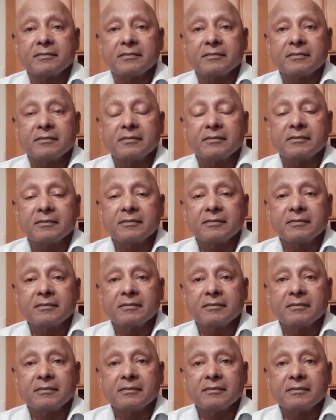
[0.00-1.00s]

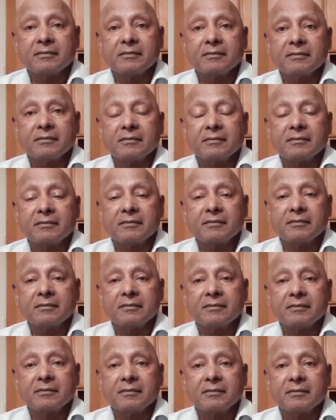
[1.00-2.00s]

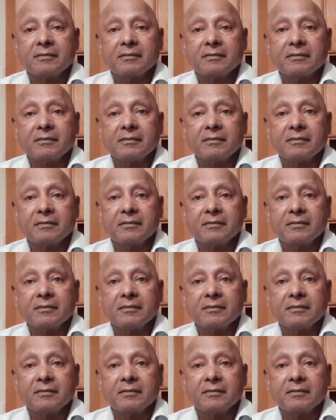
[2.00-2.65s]
Nobody speaks.